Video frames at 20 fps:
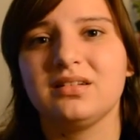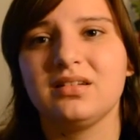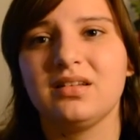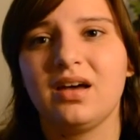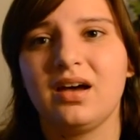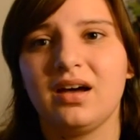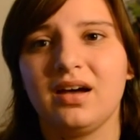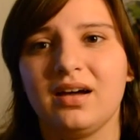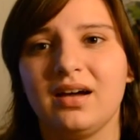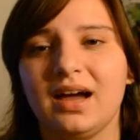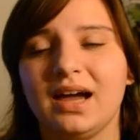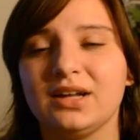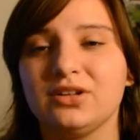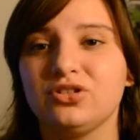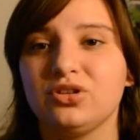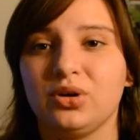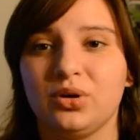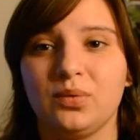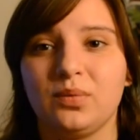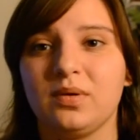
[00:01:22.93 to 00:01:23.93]
I
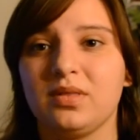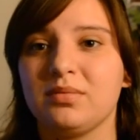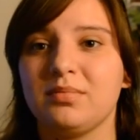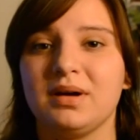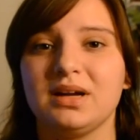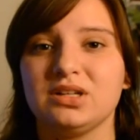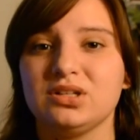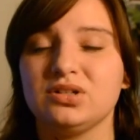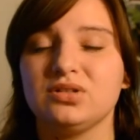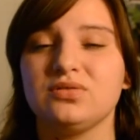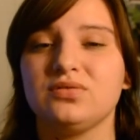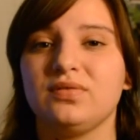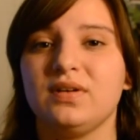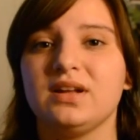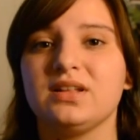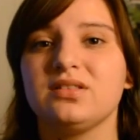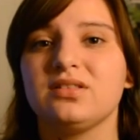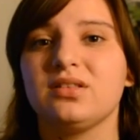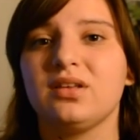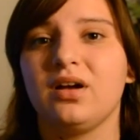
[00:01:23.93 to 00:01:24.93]
took with my two
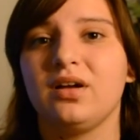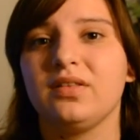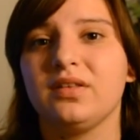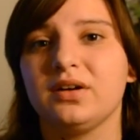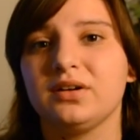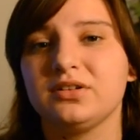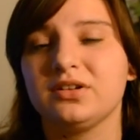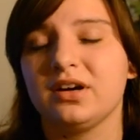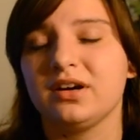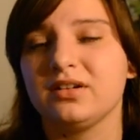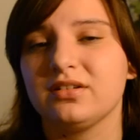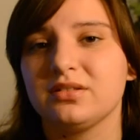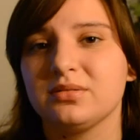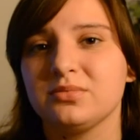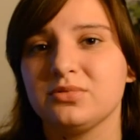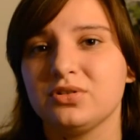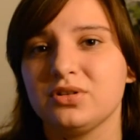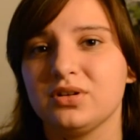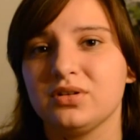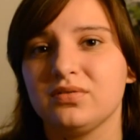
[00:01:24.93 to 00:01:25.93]
friends on our Tiresome
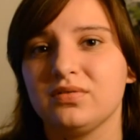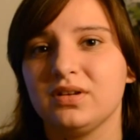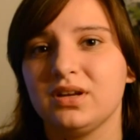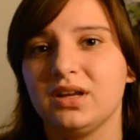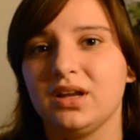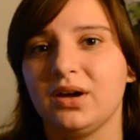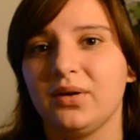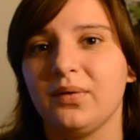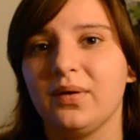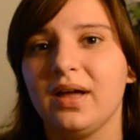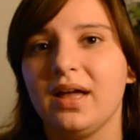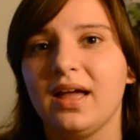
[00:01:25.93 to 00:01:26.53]
Trio video.